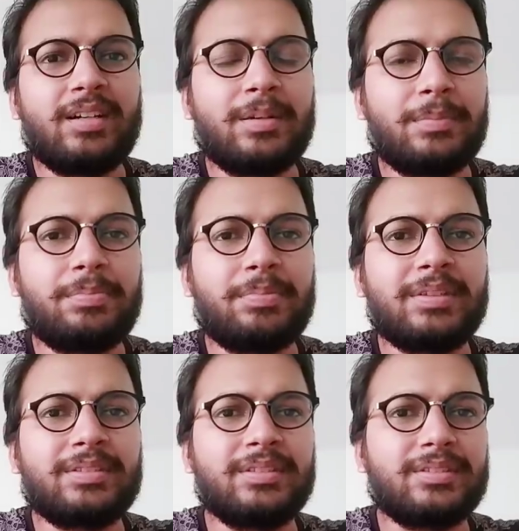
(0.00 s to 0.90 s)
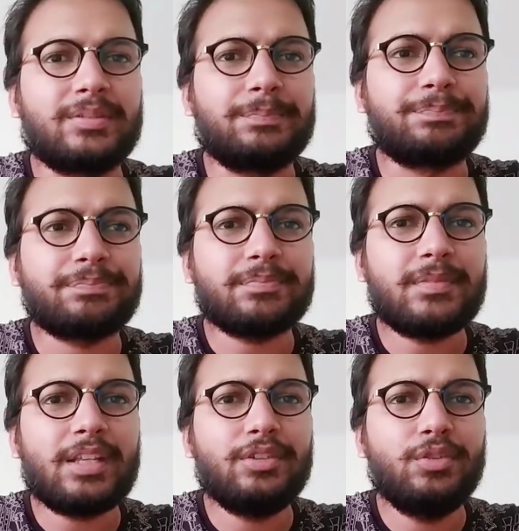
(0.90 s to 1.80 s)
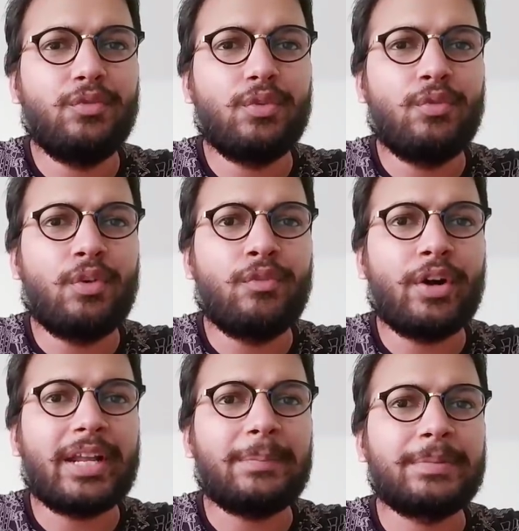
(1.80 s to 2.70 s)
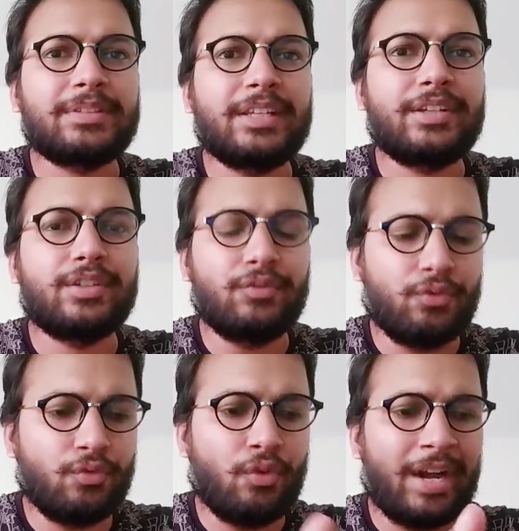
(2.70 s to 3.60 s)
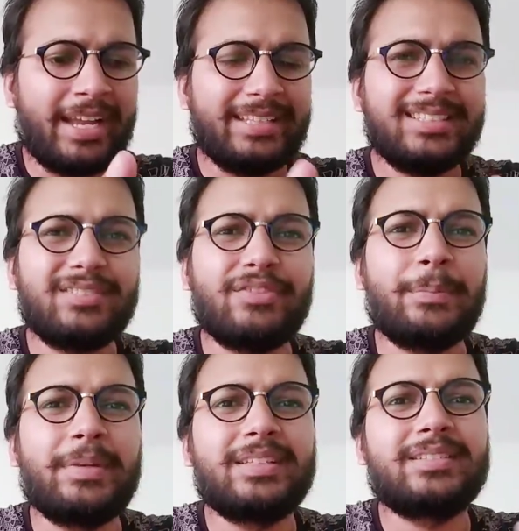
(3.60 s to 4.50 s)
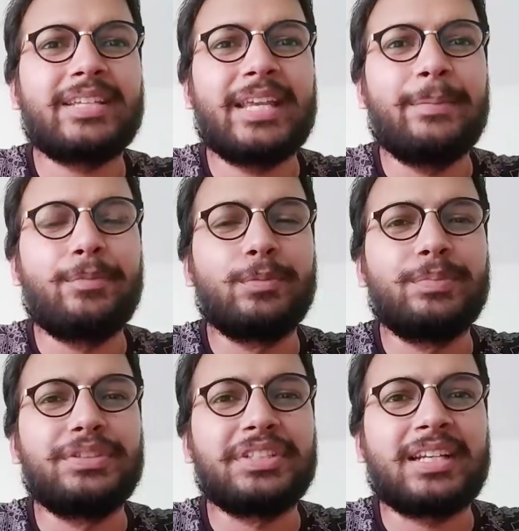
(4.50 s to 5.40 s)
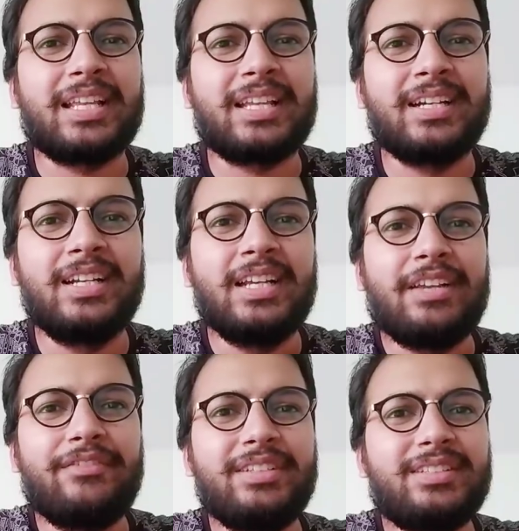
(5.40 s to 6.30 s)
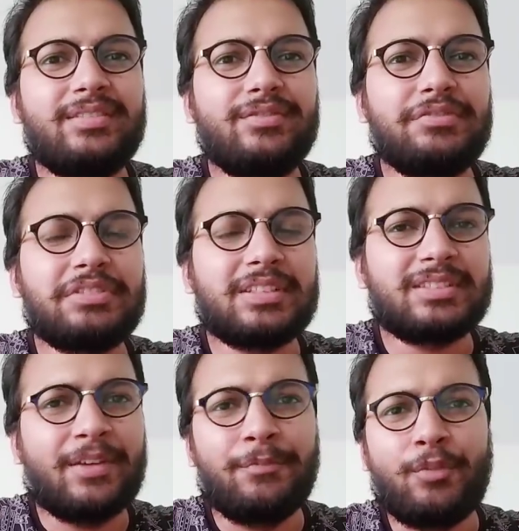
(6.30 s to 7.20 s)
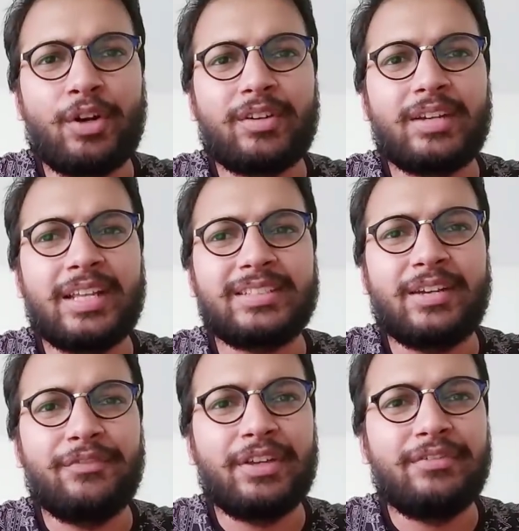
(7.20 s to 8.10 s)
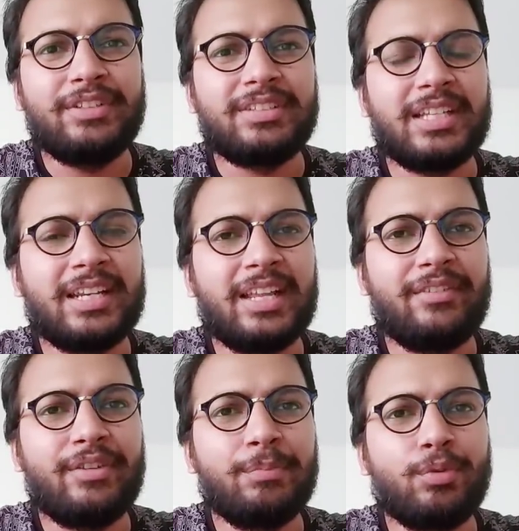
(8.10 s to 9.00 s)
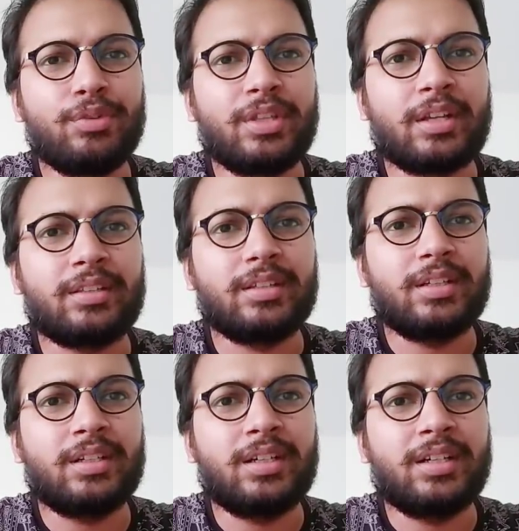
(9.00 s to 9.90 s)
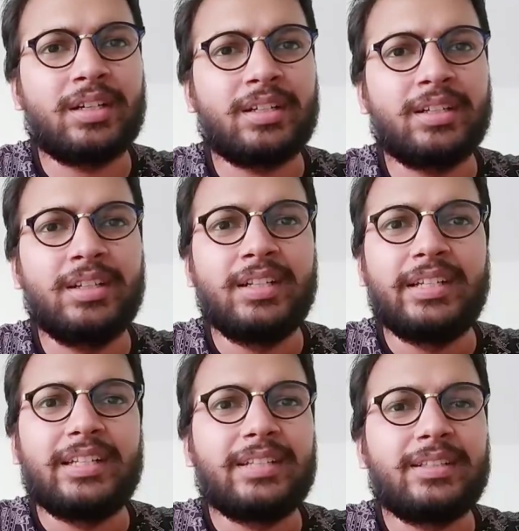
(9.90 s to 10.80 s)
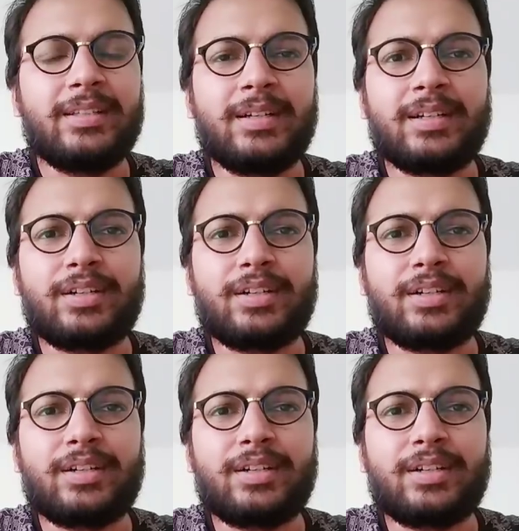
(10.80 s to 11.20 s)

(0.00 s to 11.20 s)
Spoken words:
persons. So what happens, like why this feminist came to picture, like we somewhat like somewhere we say like we both are the